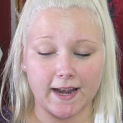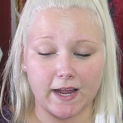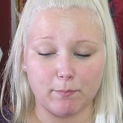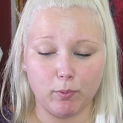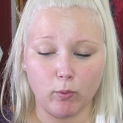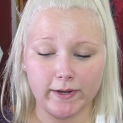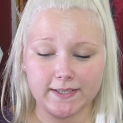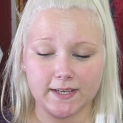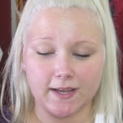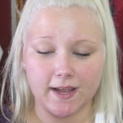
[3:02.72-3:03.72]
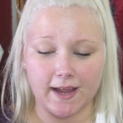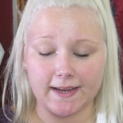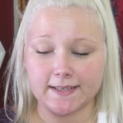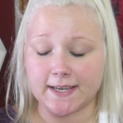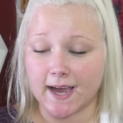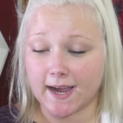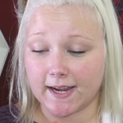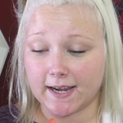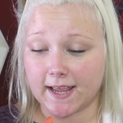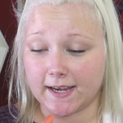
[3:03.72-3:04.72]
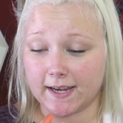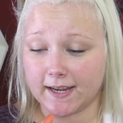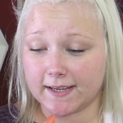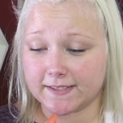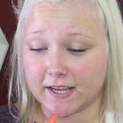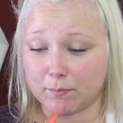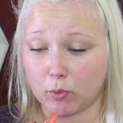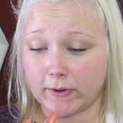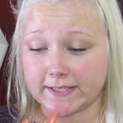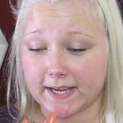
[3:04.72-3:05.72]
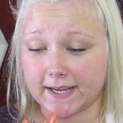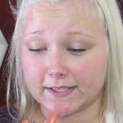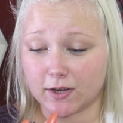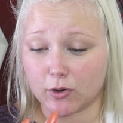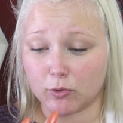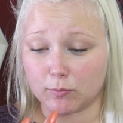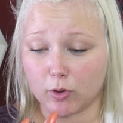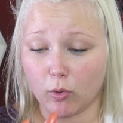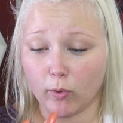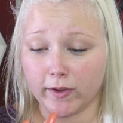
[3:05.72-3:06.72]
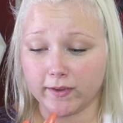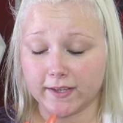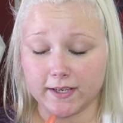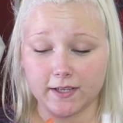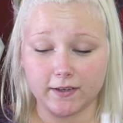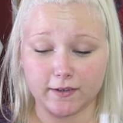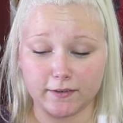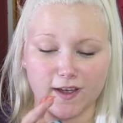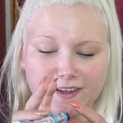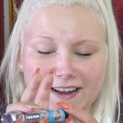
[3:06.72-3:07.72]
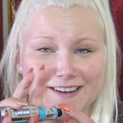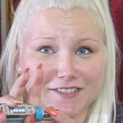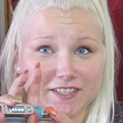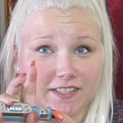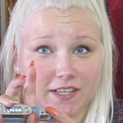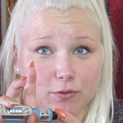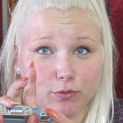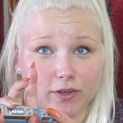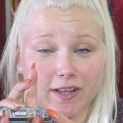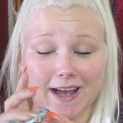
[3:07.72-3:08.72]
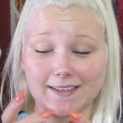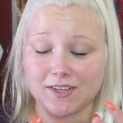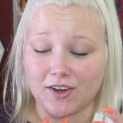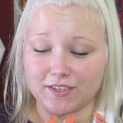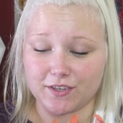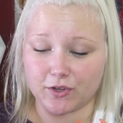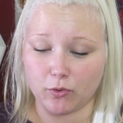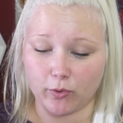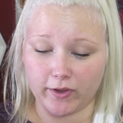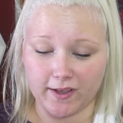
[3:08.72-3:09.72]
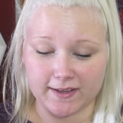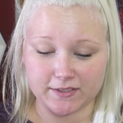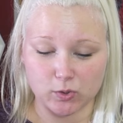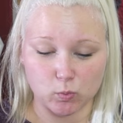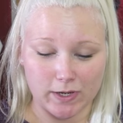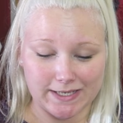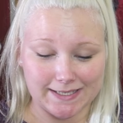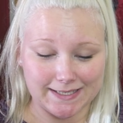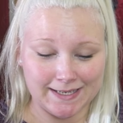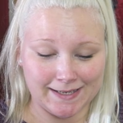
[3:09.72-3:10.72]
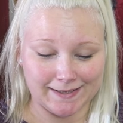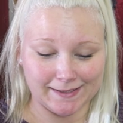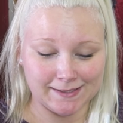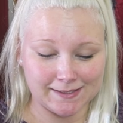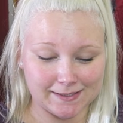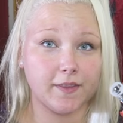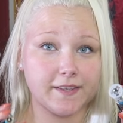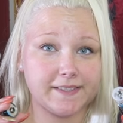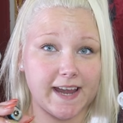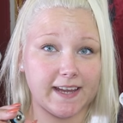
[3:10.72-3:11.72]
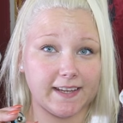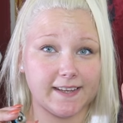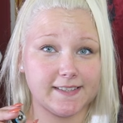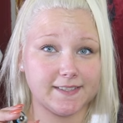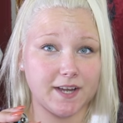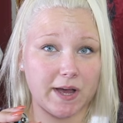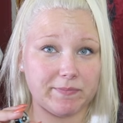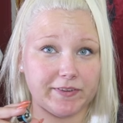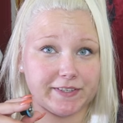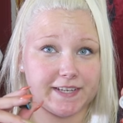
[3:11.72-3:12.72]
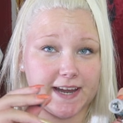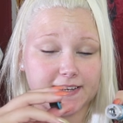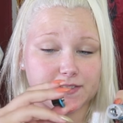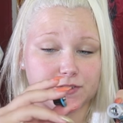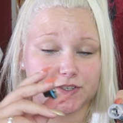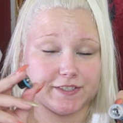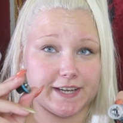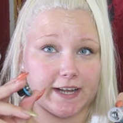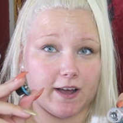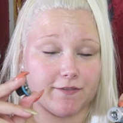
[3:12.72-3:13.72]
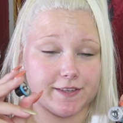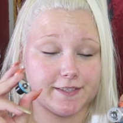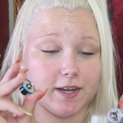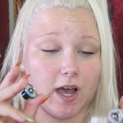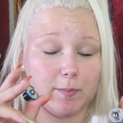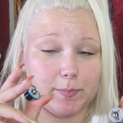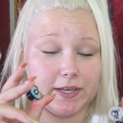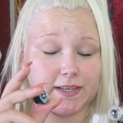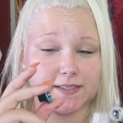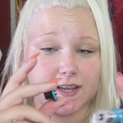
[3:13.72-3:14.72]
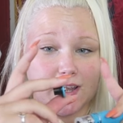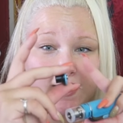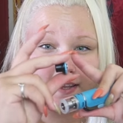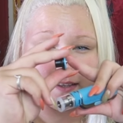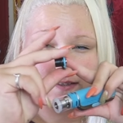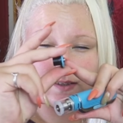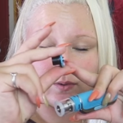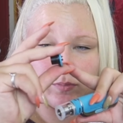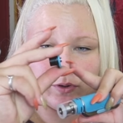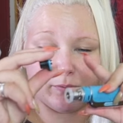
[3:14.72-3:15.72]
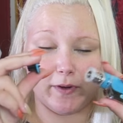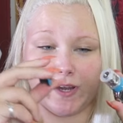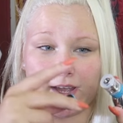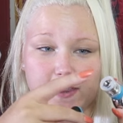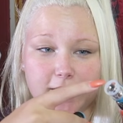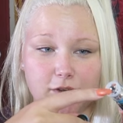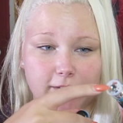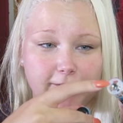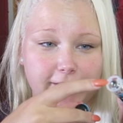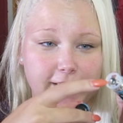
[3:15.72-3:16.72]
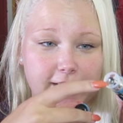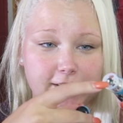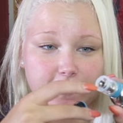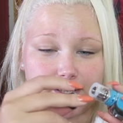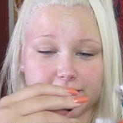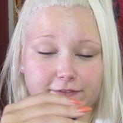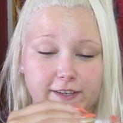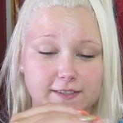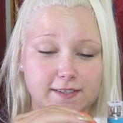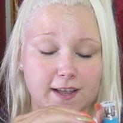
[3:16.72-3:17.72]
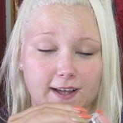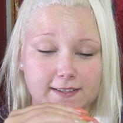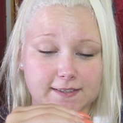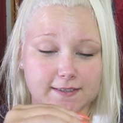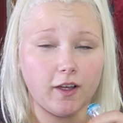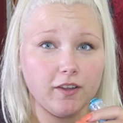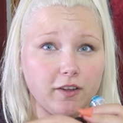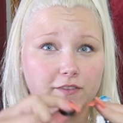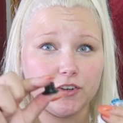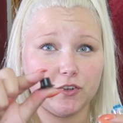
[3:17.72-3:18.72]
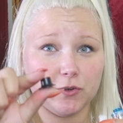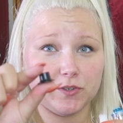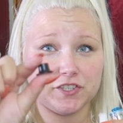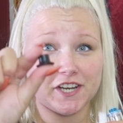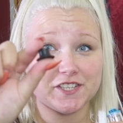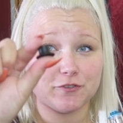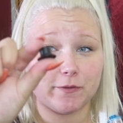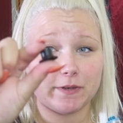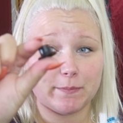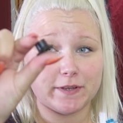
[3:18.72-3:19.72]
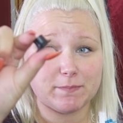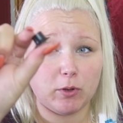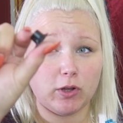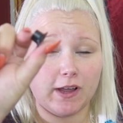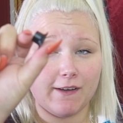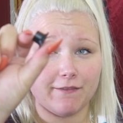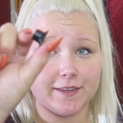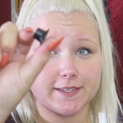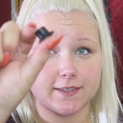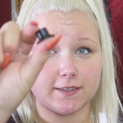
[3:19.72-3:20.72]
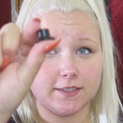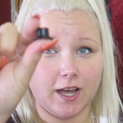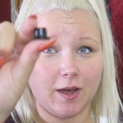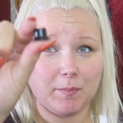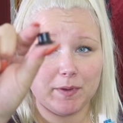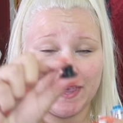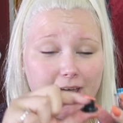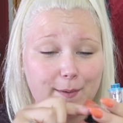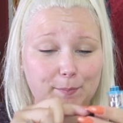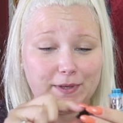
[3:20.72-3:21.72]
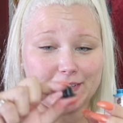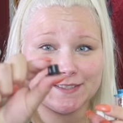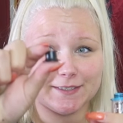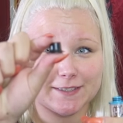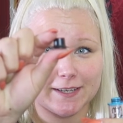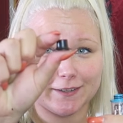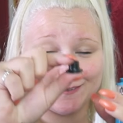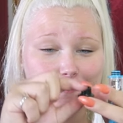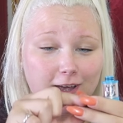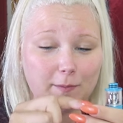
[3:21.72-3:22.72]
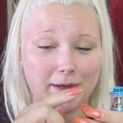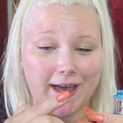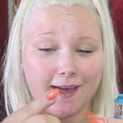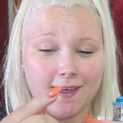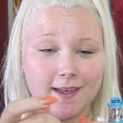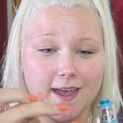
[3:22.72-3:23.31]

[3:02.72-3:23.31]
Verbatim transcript: at a point 0.89 and it is a 0.8 ohm coil in here. I can actually see through the glass onto the coil as to what it is. This tank is a top fill tank so you just take off this top piece and this little blue ring and then you can fill into these fill slots. All you have to do to change drip tip is pull off this little top cap piece, looks like a little top hat,